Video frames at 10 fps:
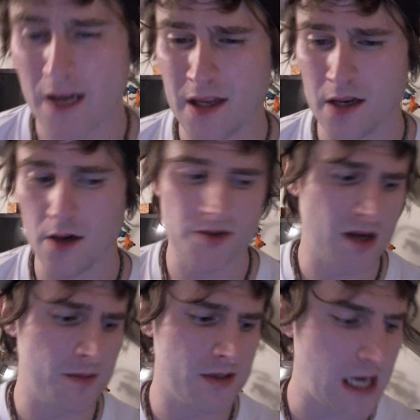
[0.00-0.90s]
and then on
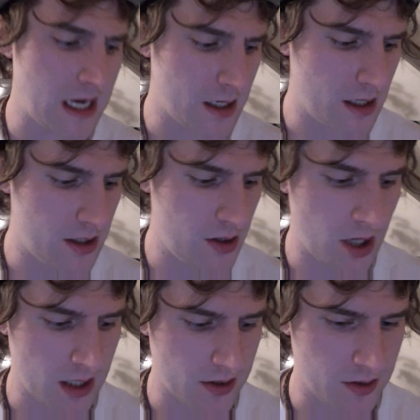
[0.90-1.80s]
top of that, you
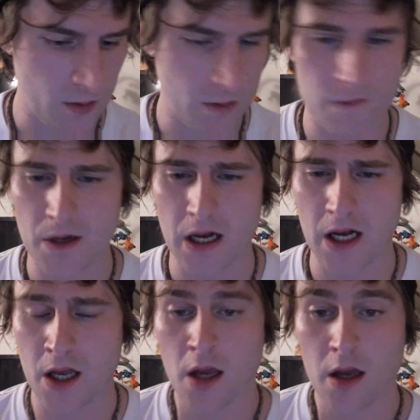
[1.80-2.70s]
got two of
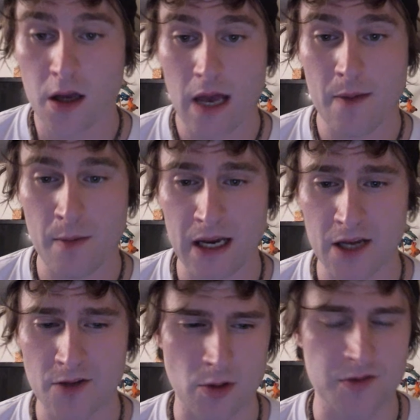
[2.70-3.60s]

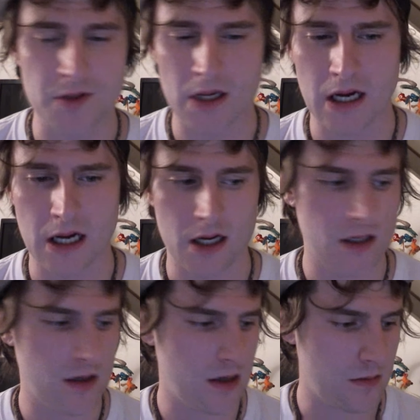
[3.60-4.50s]
MMA's most
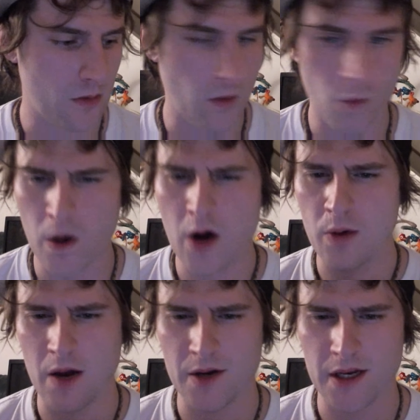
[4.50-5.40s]

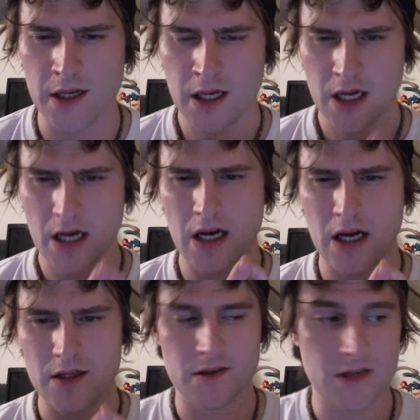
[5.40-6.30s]
well-rounded.
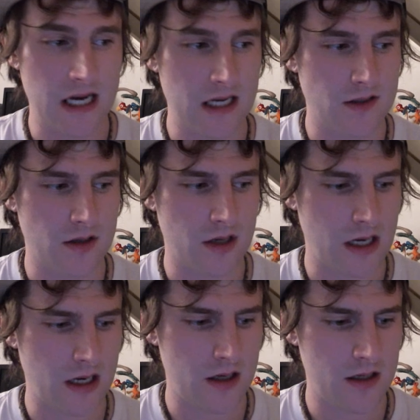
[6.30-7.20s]
These guys
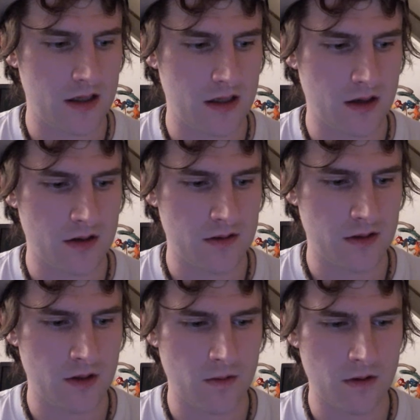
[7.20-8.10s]

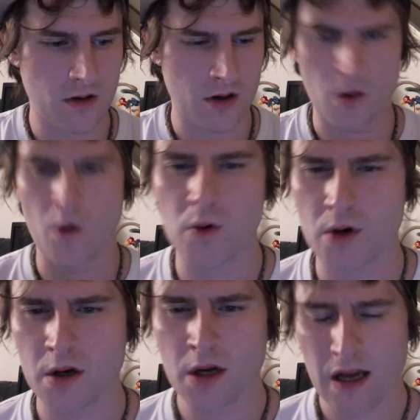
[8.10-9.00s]
are
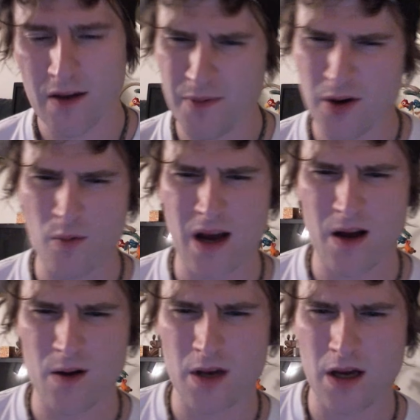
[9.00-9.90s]
older, have been
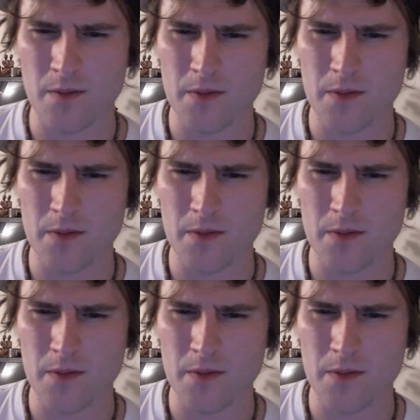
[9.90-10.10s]
around.